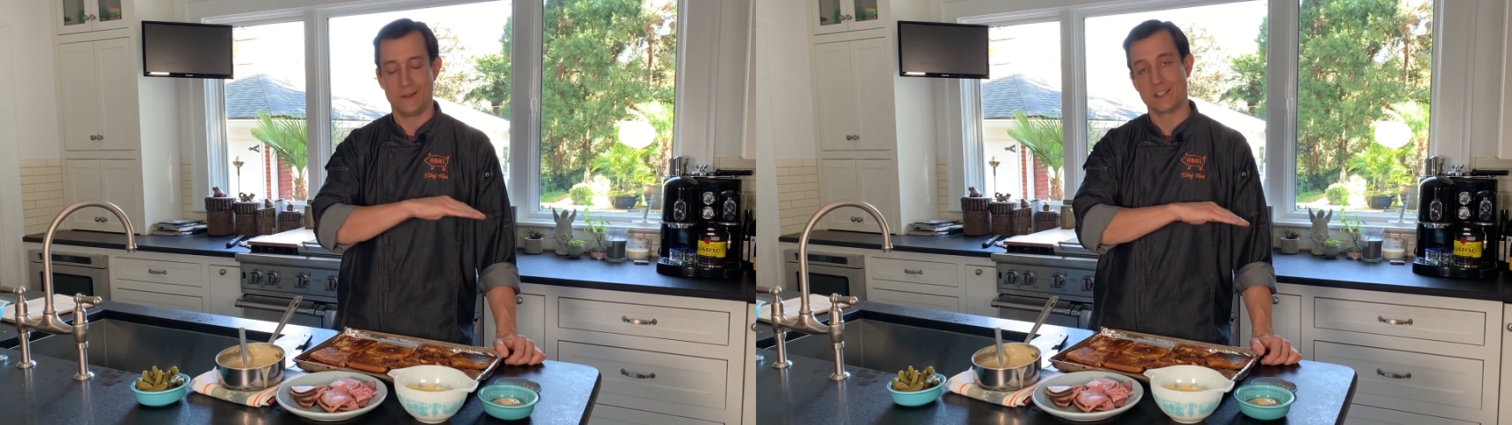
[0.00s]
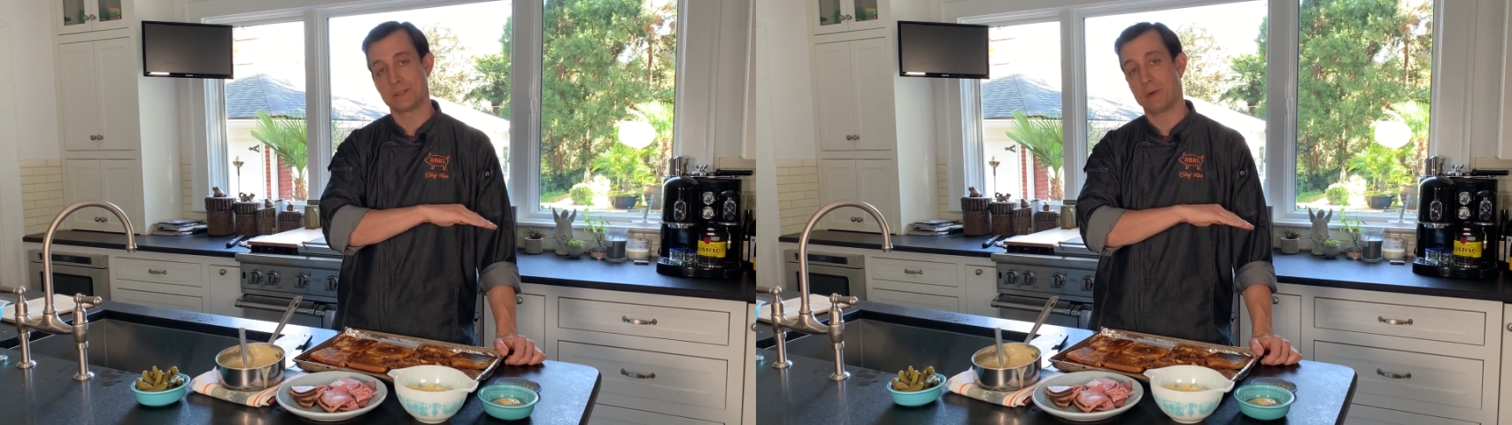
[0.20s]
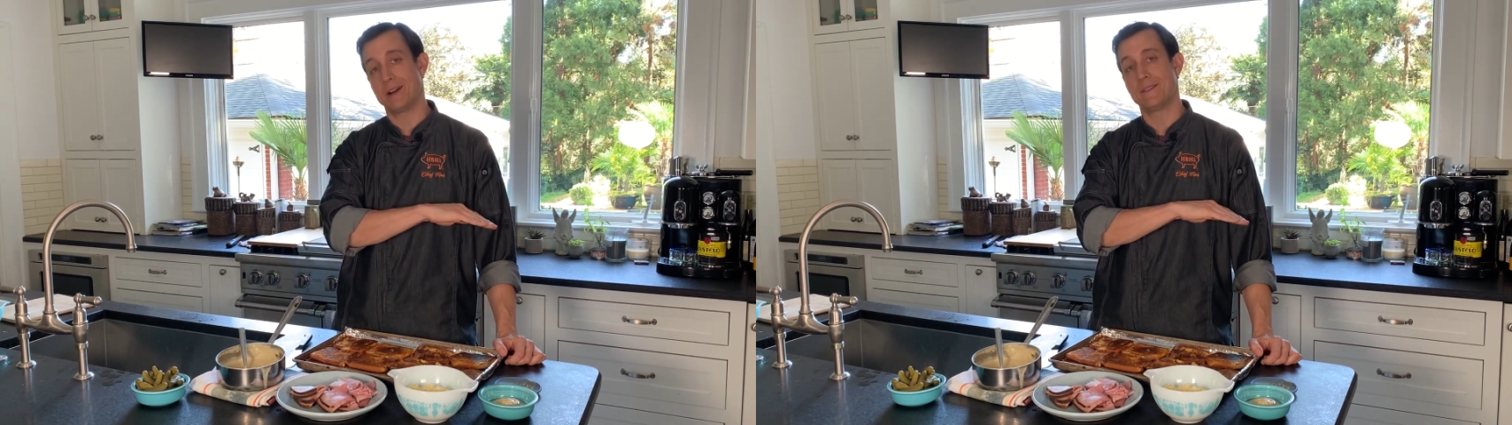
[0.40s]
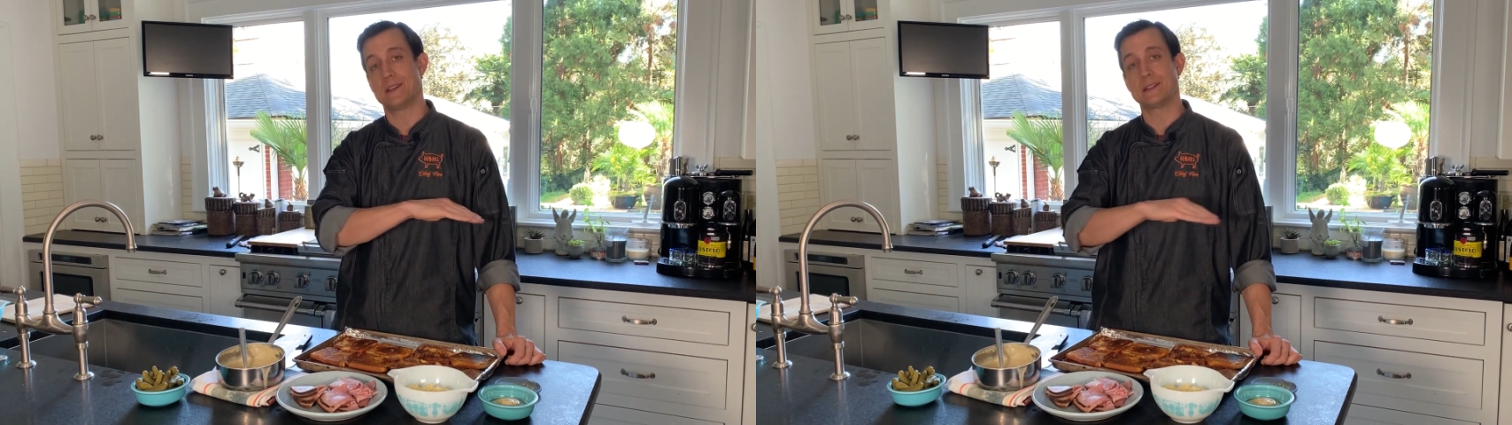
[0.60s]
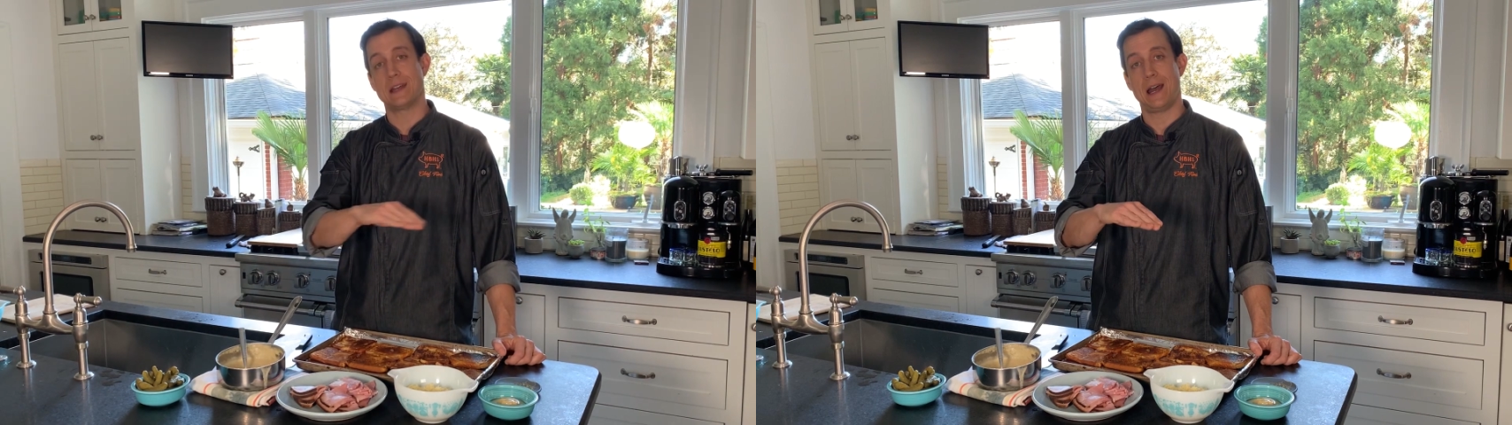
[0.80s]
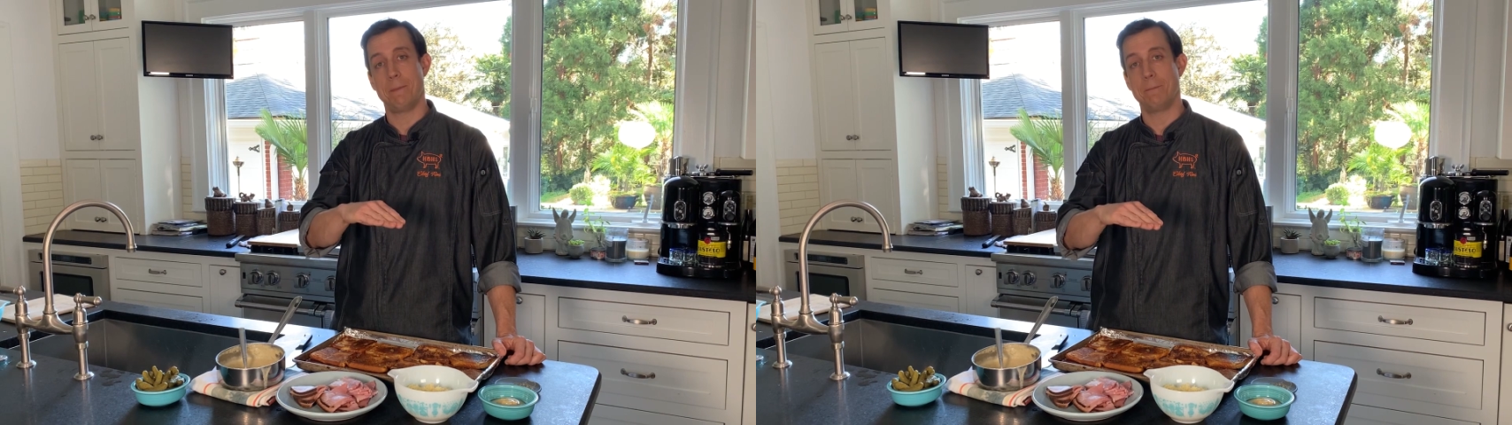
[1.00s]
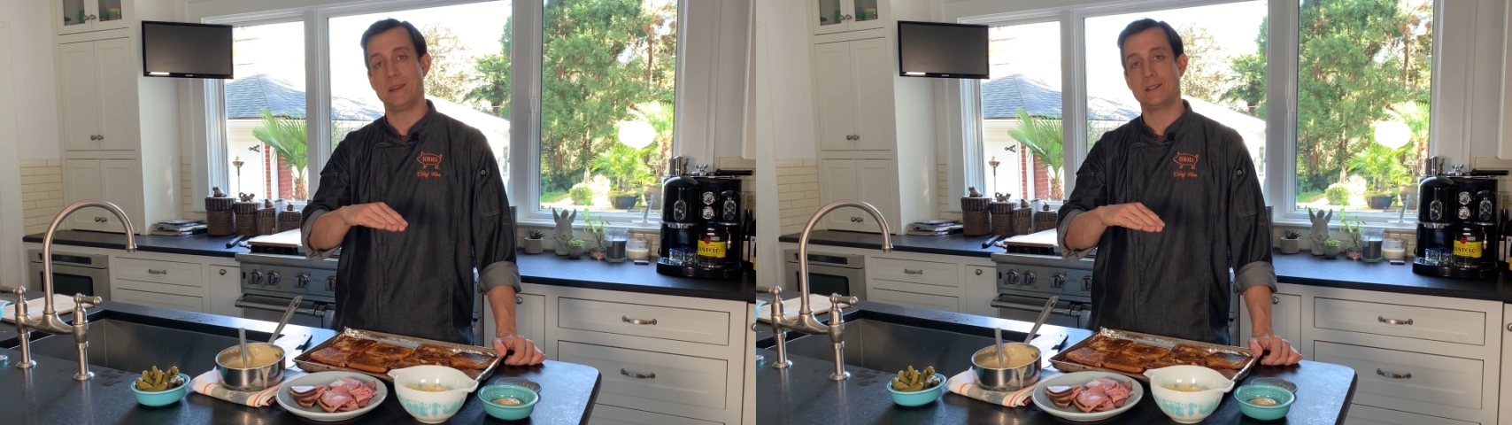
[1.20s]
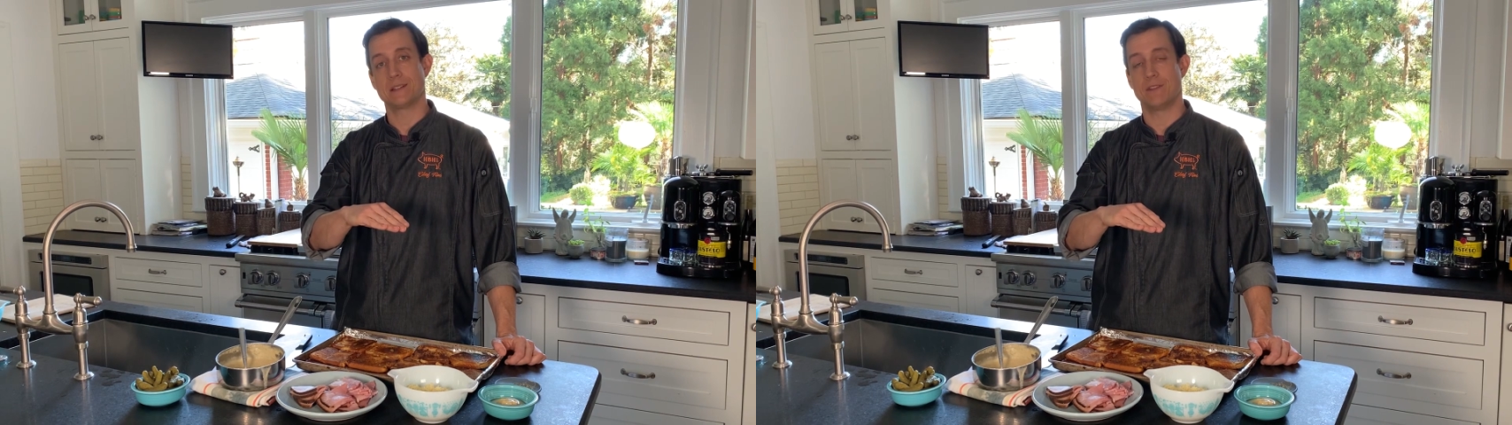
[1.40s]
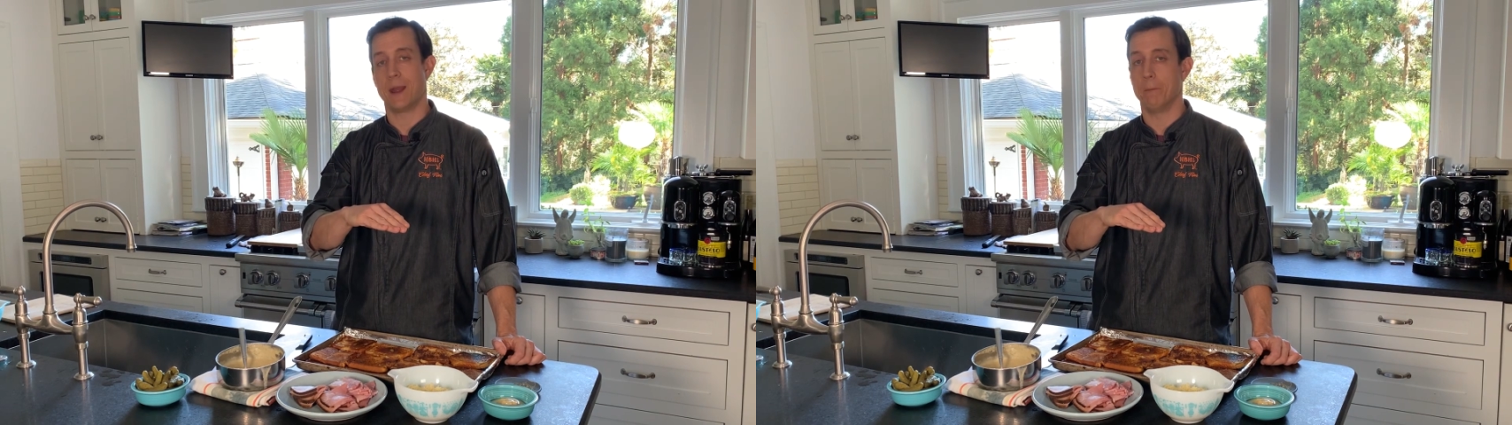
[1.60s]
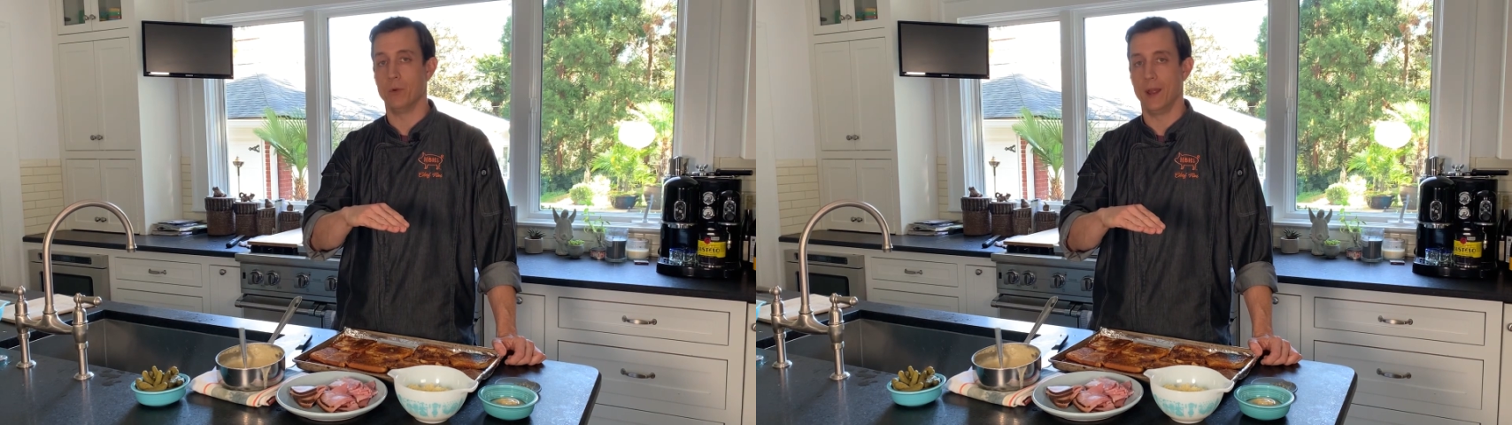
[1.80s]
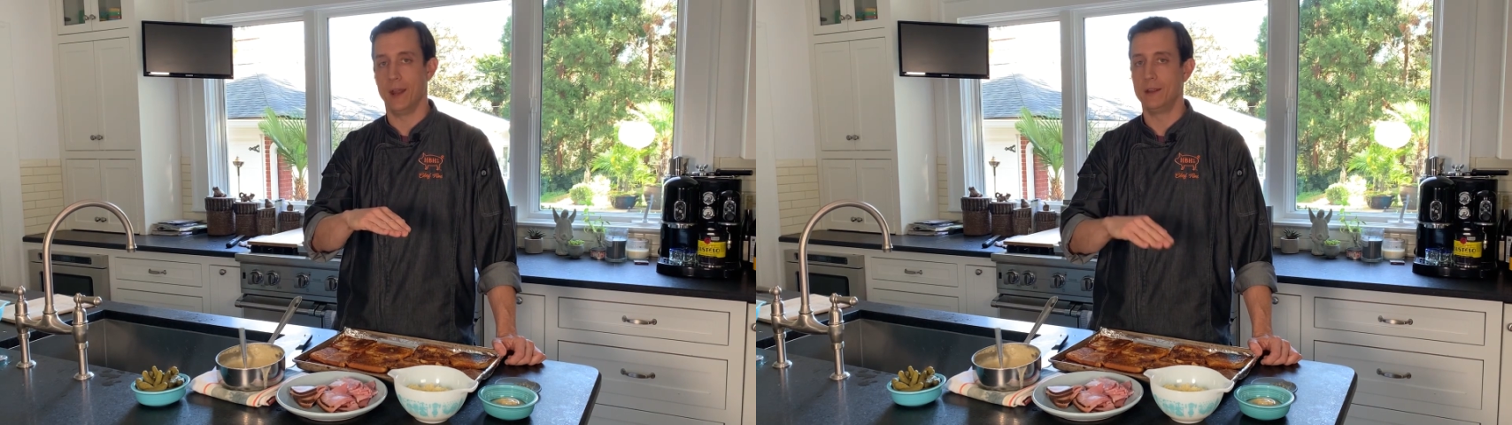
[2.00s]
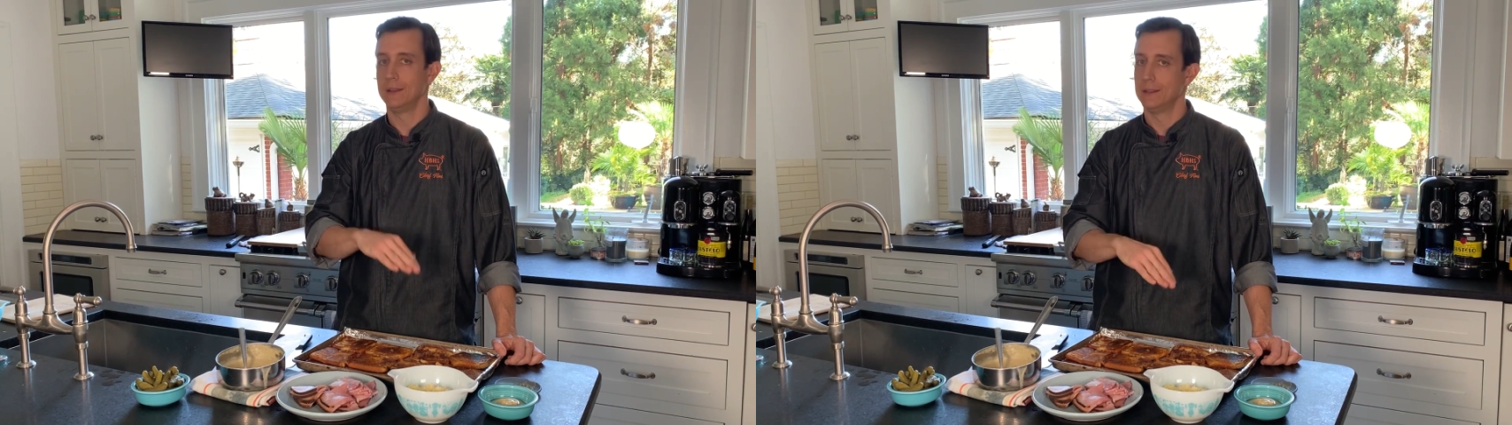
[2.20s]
spread it on the top piece of that bread.